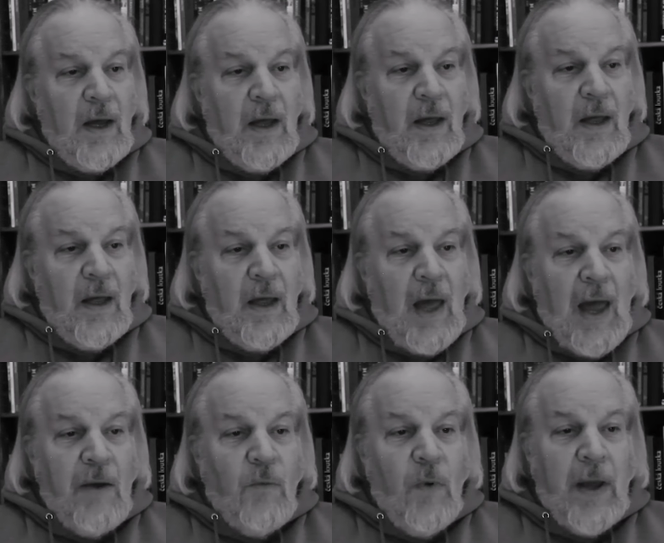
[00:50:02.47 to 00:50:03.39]

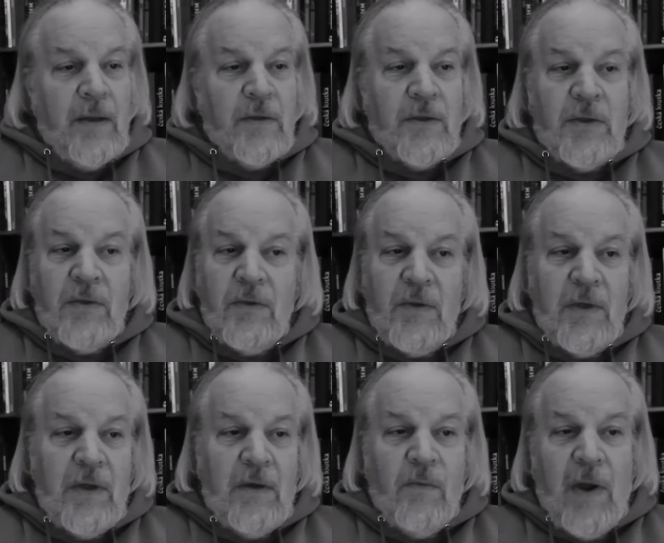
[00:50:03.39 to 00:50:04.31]
I went to
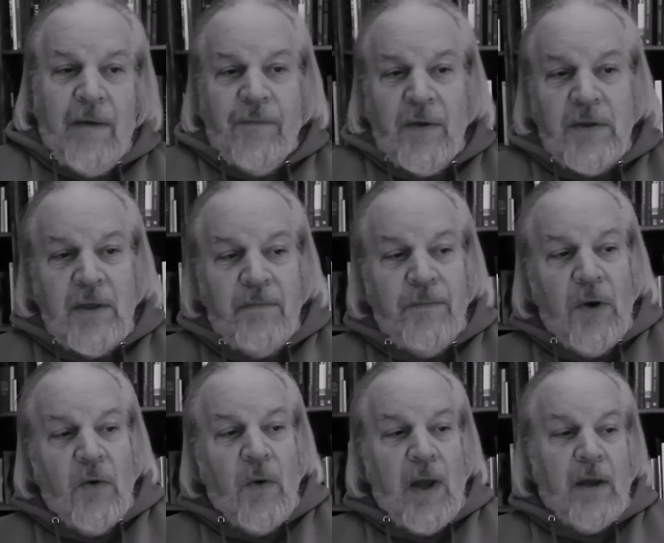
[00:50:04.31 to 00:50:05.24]
the reference and
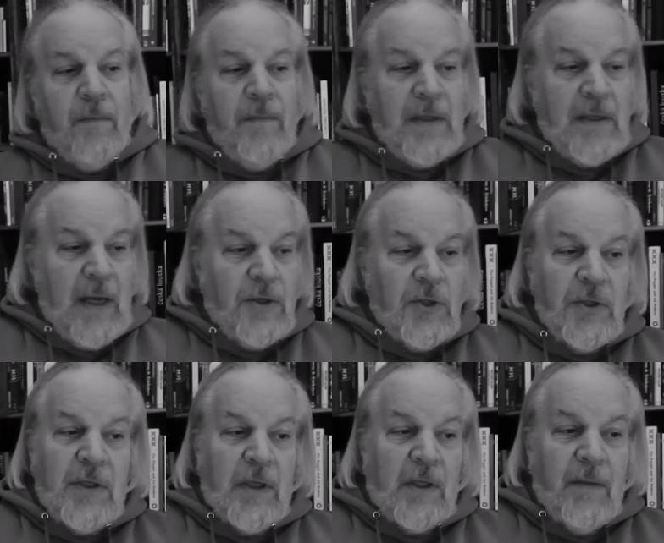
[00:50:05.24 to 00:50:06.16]
book
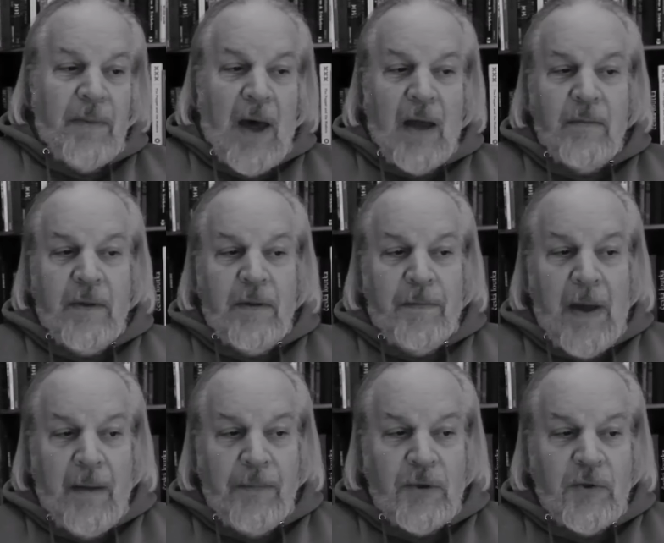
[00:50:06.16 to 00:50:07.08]
recommendations at the bottom of the
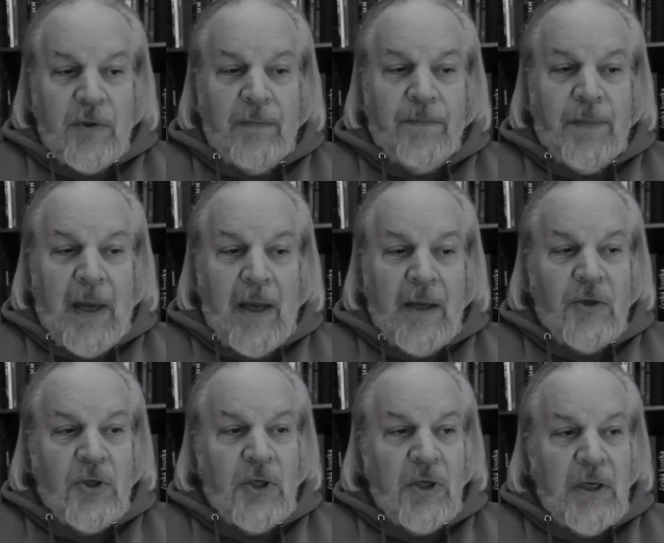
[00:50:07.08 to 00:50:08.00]
puppetry
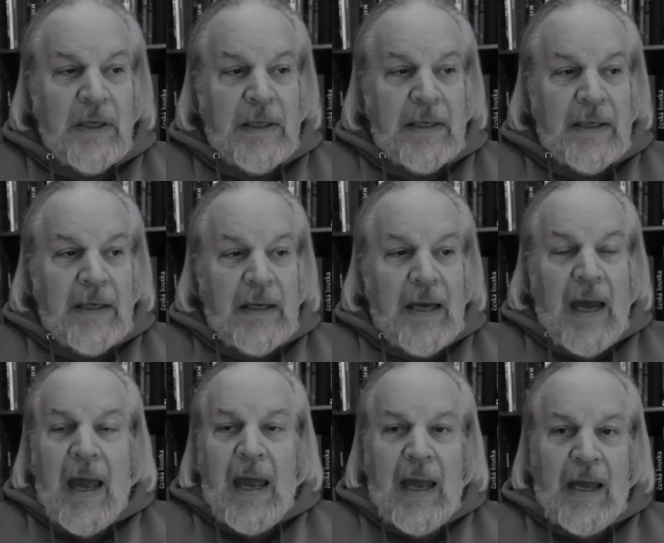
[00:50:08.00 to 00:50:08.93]
page,
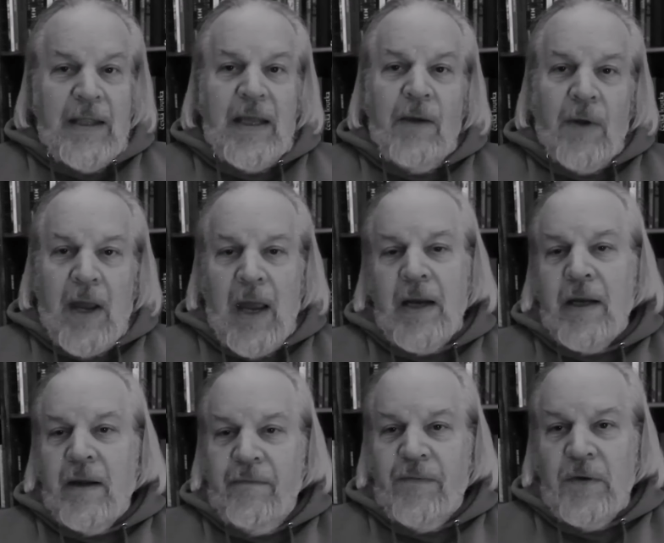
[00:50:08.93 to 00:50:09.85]
and they were kind
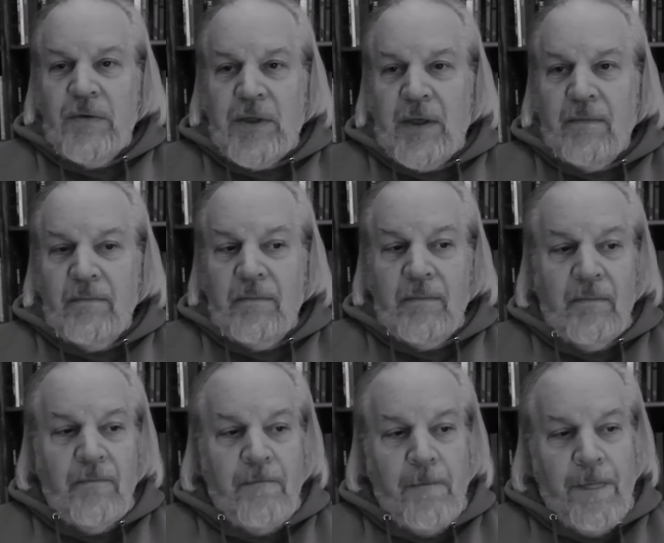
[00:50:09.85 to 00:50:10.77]
of confusing
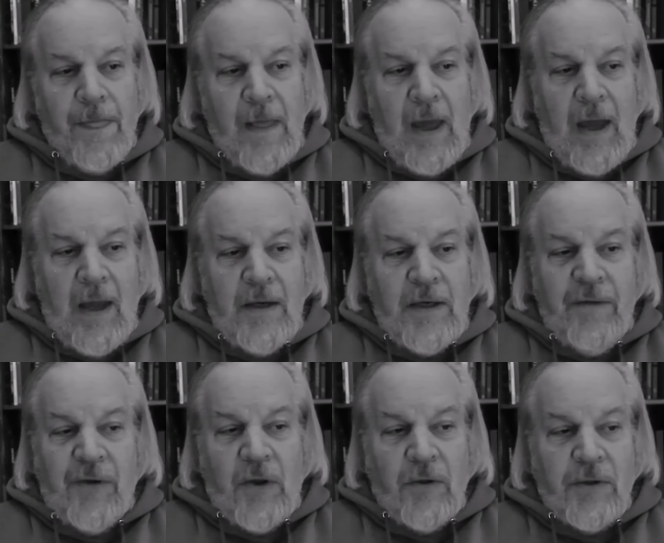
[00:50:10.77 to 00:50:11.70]
and
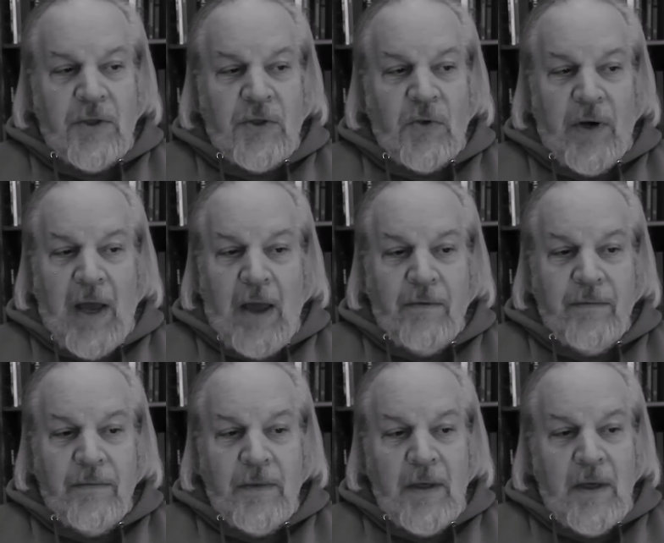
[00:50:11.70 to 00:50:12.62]
difficult to sort out.